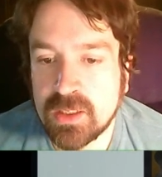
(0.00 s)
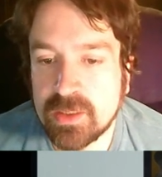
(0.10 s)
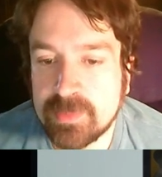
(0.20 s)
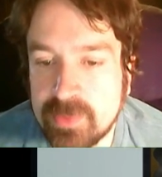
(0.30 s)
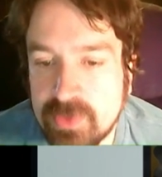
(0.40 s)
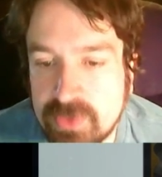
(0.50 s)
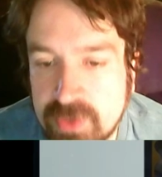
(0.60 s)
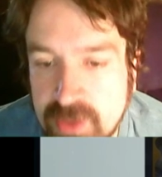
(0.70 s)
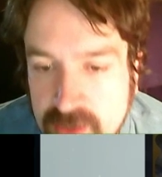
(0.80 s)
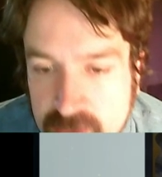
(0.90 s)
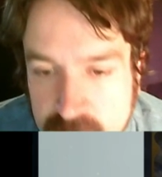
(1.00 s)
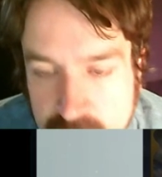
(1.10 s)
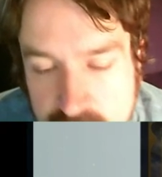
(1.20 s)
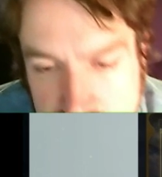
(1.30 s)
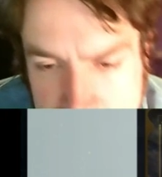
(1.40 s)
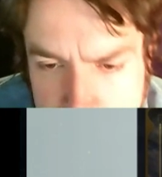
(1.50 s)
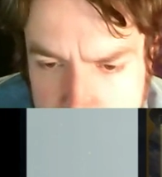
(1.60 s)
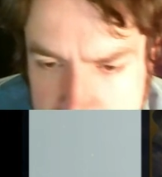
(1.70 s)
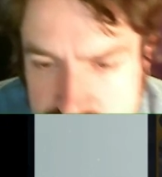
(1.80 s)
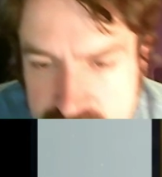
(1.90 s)
Maybe you have some
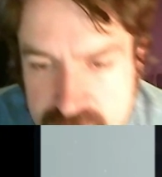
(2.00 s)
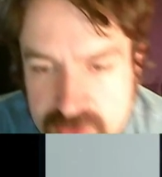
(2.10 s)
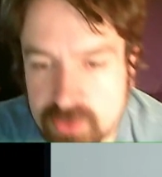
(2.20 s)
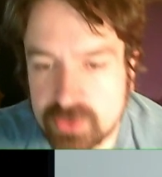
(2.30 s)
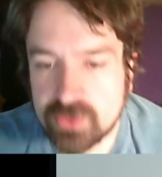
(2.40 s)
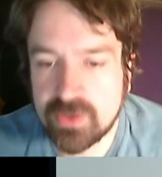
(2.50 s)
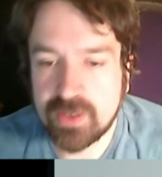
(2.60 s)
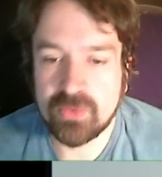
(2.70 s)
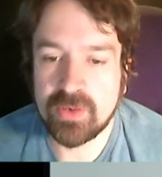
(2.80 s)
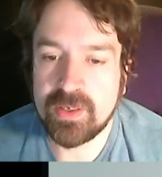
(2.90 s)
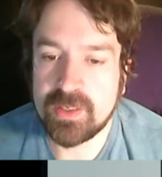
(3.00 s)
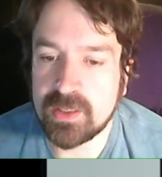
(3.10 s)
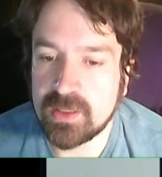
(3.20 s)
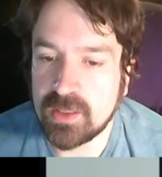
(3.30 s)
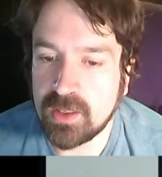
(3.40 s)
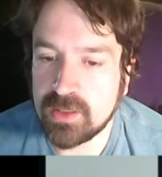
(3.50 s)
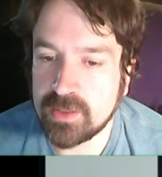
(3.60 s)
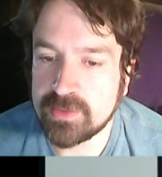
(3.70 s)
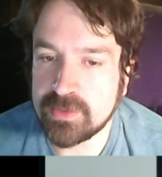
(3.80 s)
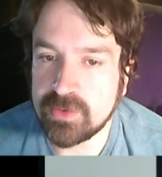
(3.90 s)
reasons this will turn out great, and I'd
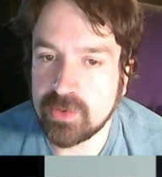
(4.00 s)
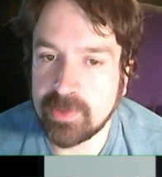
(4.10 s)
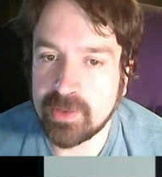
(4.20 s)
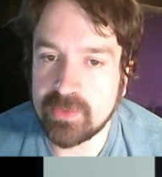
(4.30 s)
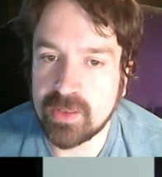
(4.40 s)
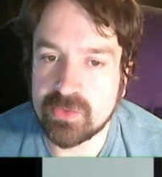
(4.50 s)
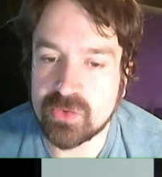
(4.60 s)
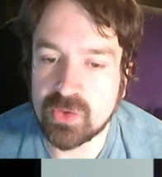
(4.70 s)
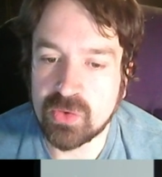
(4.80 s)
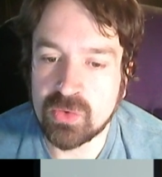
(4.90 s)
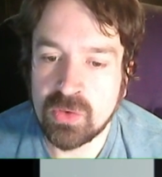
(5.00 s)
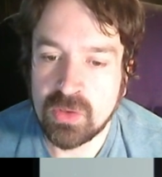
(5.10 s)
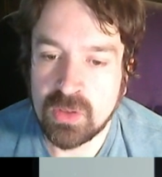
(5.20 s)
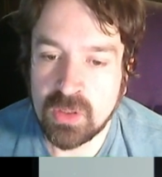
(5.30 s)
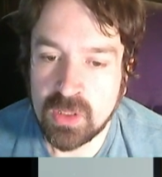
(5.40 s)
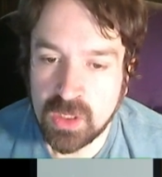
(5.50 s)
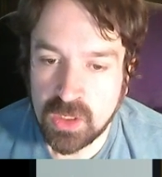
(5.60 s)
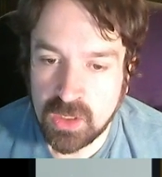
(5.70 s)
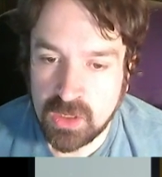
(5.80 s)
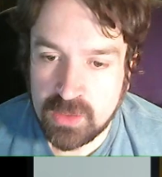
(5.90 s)
like to hear about that. So
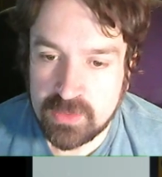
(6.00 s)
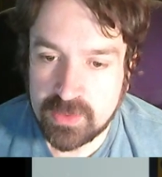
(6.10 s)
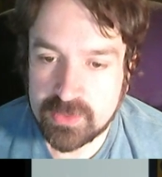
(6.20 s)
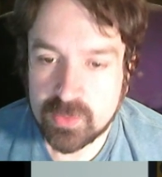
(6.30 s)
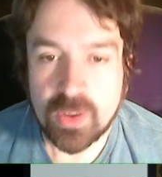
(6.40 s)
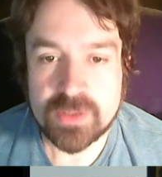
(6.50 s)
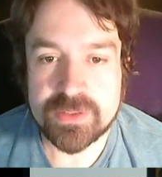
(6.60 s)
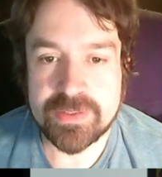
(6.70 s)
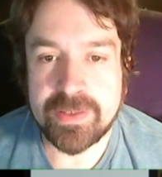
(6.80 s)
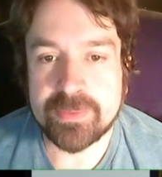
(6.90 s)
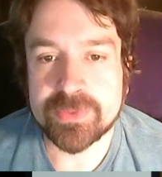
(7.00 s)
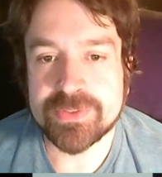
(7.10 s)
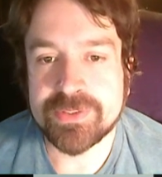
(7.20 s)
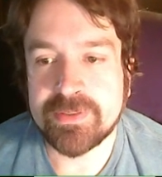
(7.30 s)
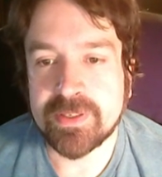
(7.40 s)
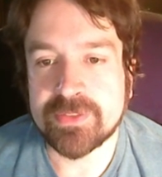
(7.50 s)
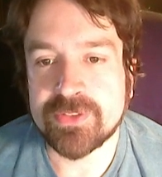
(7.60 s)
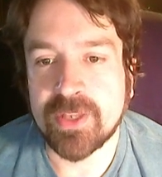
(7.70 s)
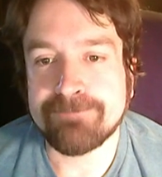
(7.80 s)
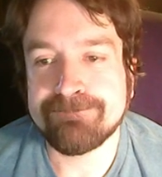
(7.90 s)
thanks for watching, and we'll see you next time.